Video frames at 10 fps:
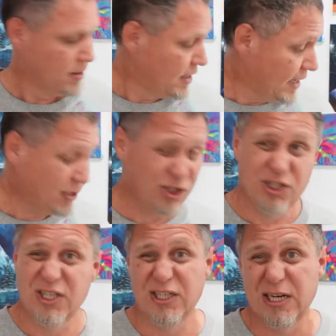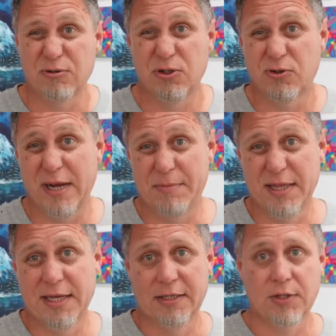and just in general
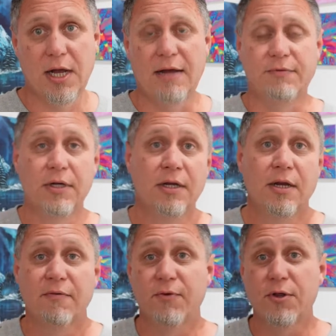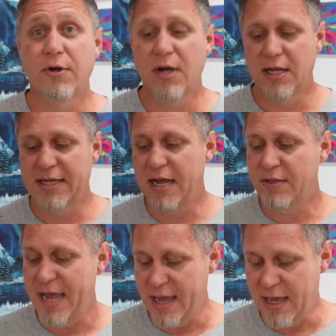scraping things off. Further on down
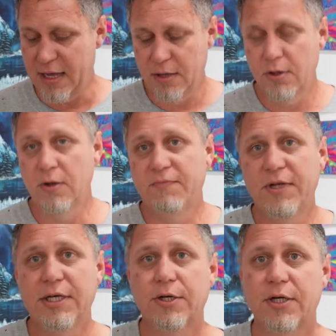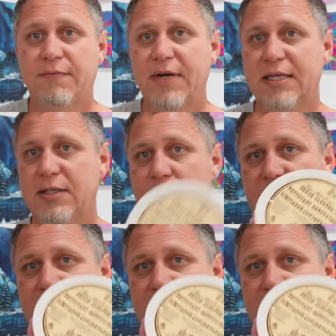that aisle, hopefully you're going to find something